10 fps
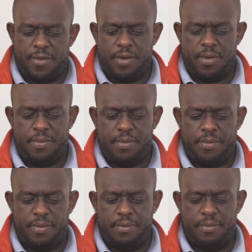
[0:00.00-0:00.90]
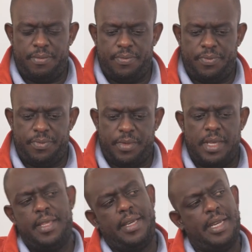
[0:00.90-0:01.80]
from
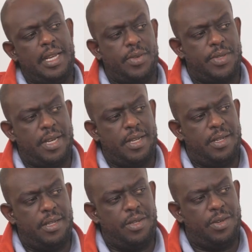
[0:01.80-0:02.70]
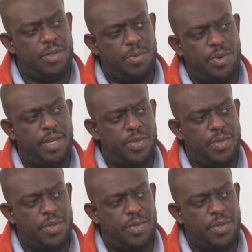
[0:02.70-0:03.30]
the Gitau side, you're on Tomboya